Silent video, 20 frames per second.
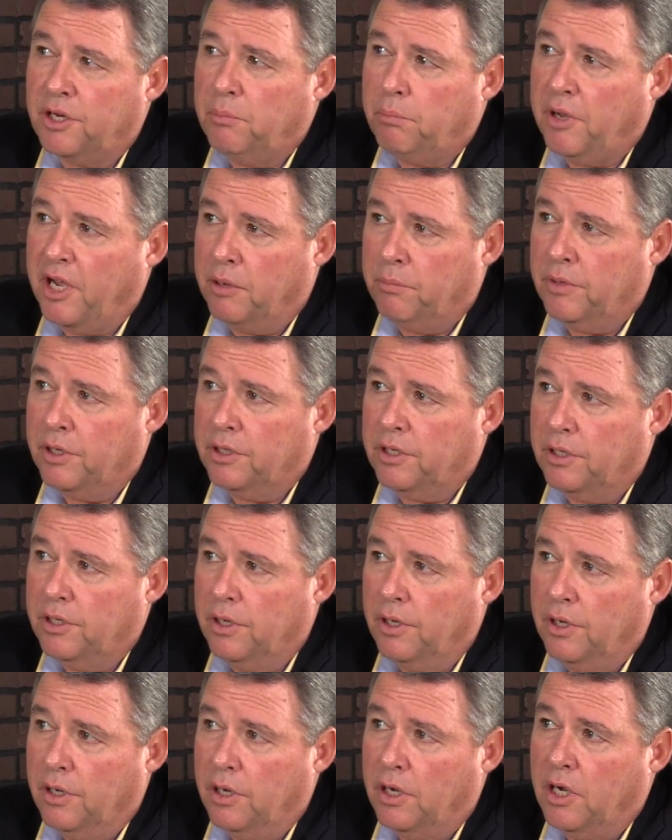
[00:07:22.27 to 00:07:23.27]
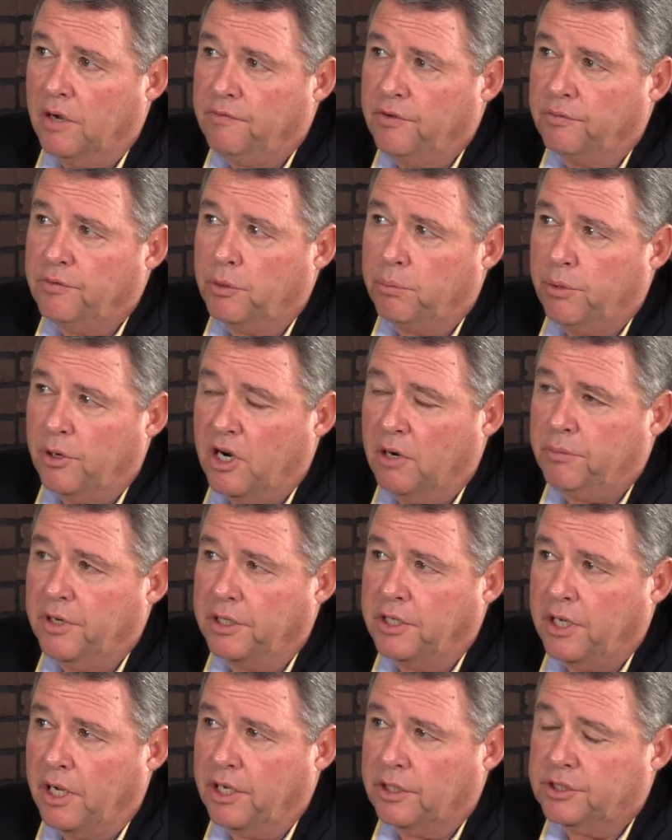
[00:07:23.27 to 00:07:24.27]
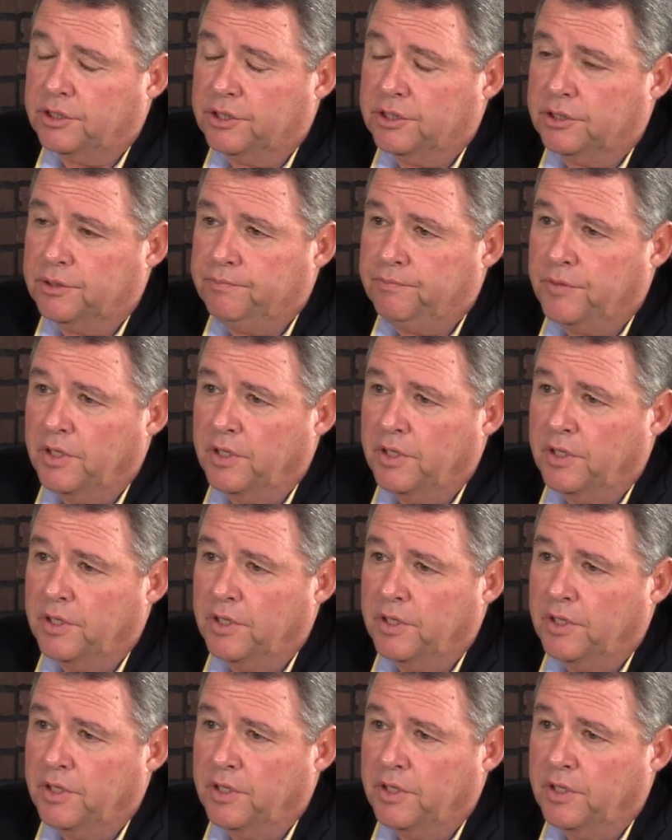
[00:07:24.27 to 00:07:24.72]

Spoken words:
abatement off of their property taxes.